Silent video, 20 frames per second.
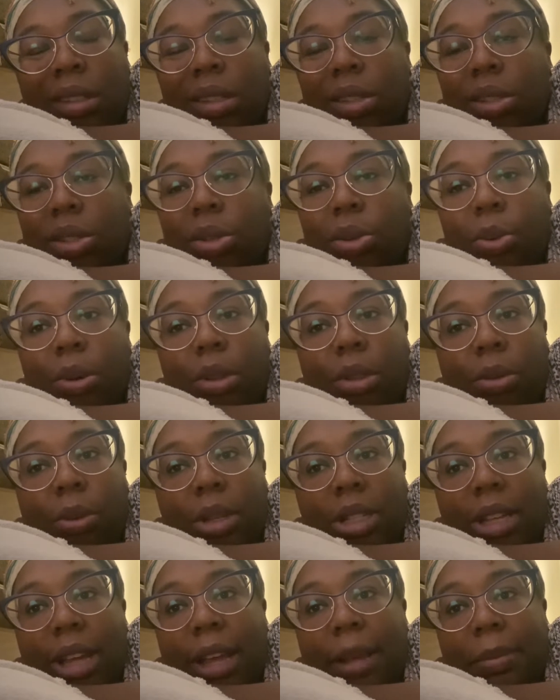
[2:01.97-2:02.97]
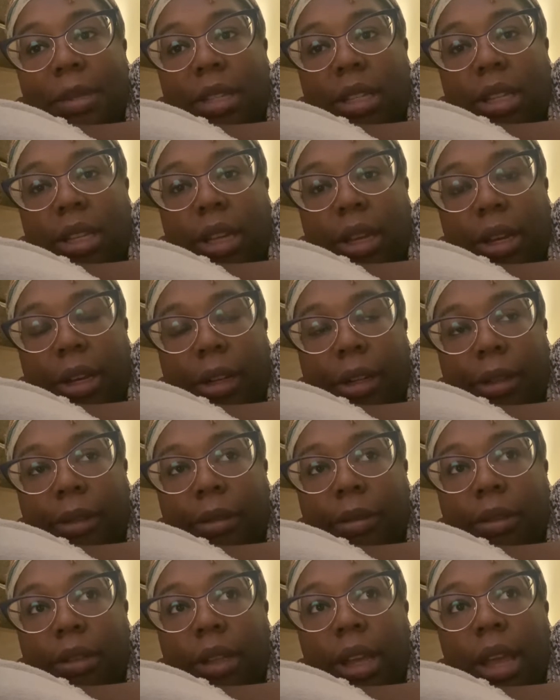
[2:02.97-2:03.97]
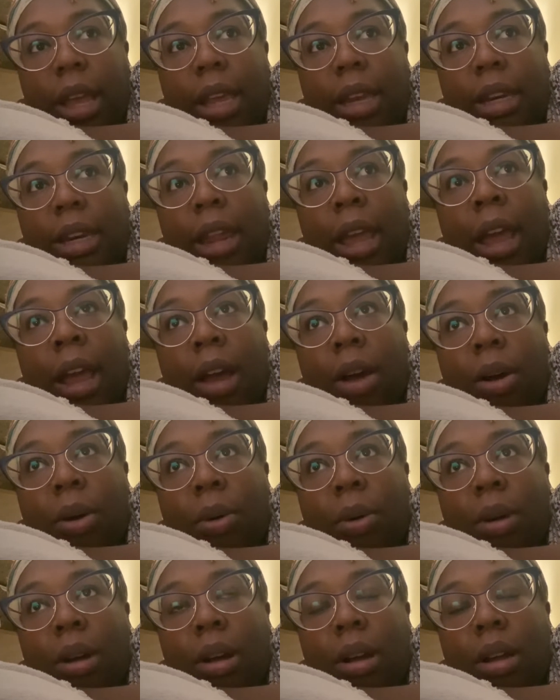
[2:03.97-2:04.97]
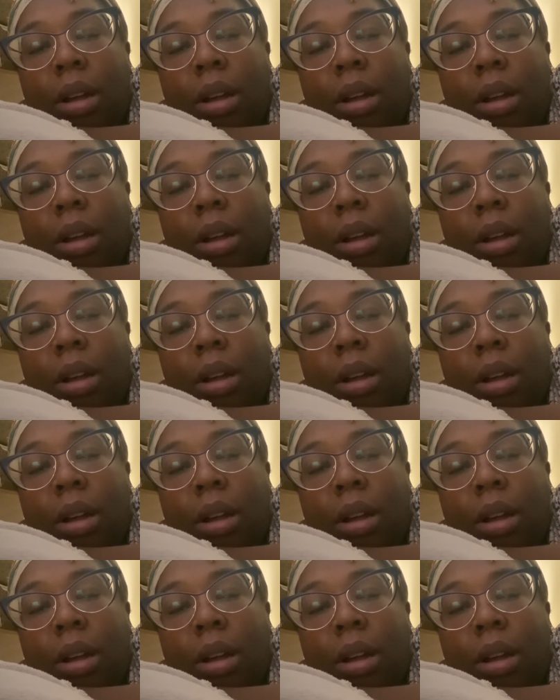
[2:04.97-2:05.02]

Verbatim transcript: two or three times a year. And now